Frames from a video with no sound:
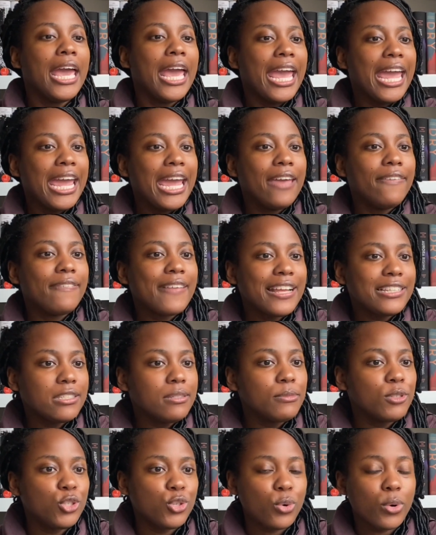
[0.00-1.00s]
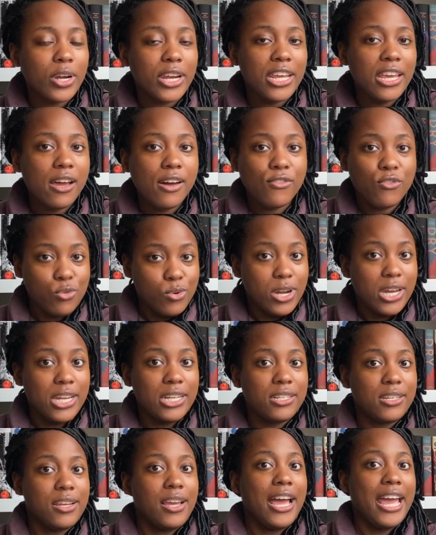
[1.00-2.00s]
and that's the majority of
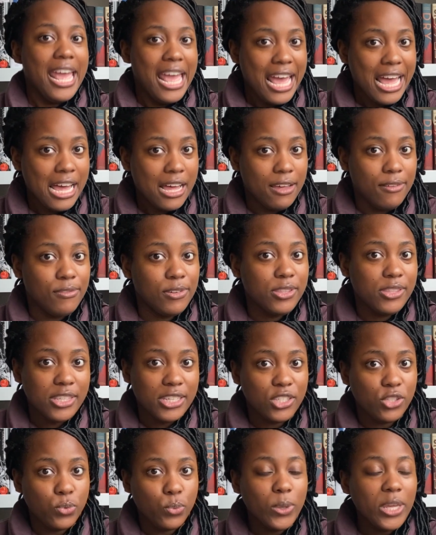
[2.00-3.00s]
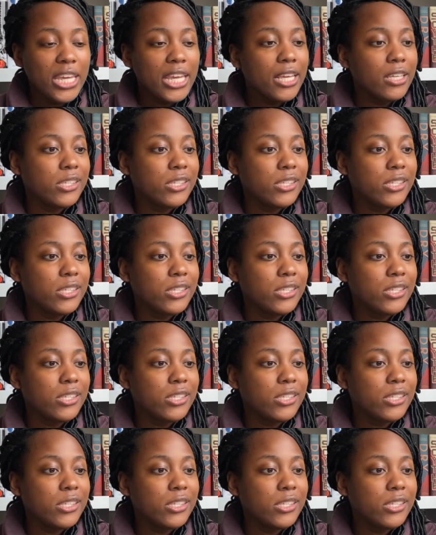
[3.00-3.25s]
what I have this week.